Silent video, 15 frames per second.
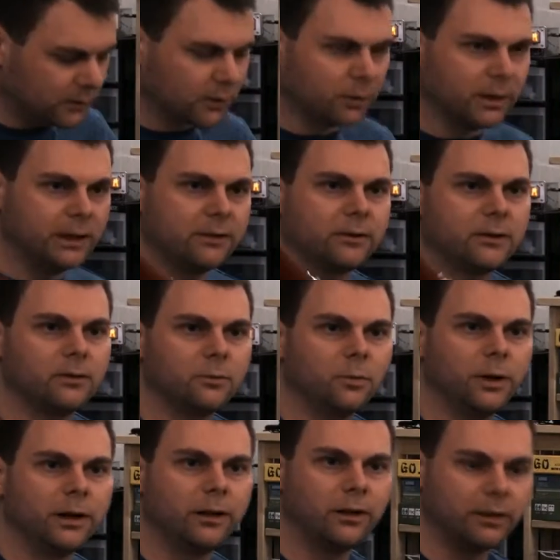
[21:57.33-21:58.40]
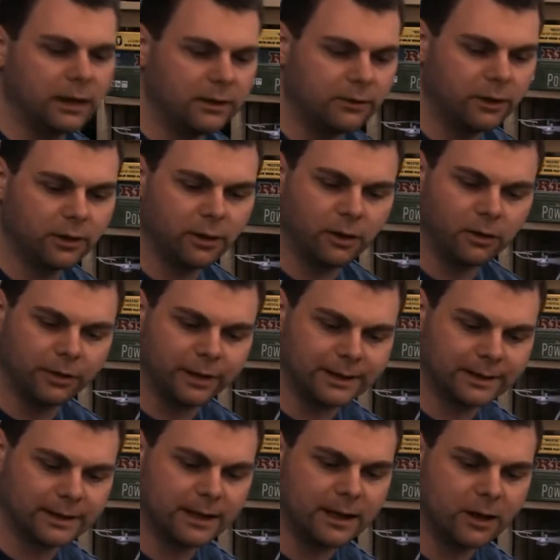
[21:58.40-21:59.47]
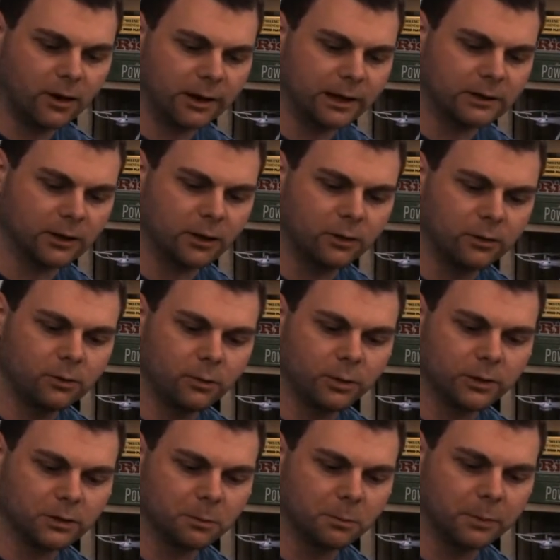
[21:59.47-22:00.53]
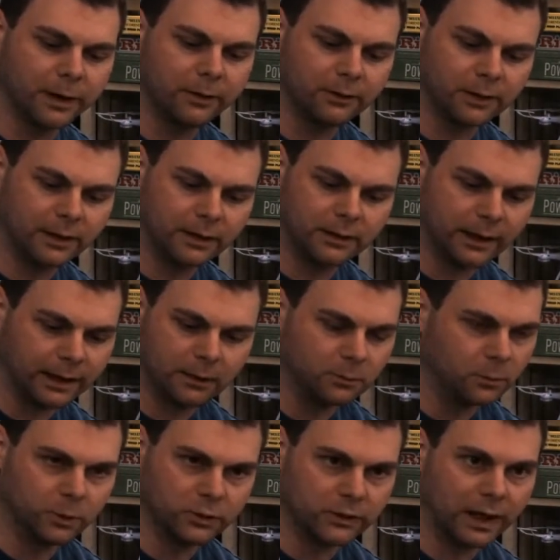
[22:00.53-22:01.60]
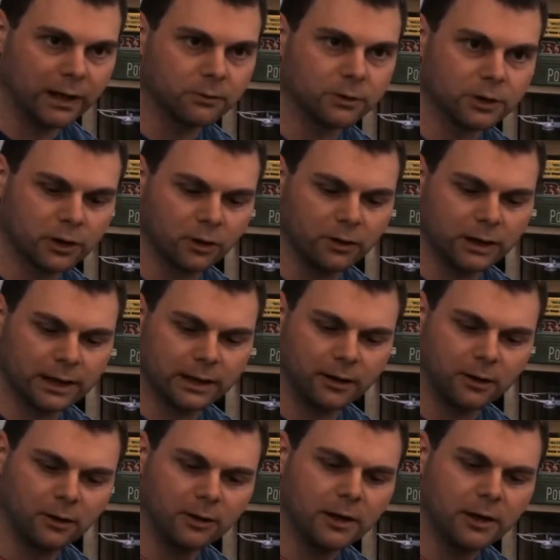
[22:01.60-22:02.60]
and so even though this key on its own was barely, was not returning at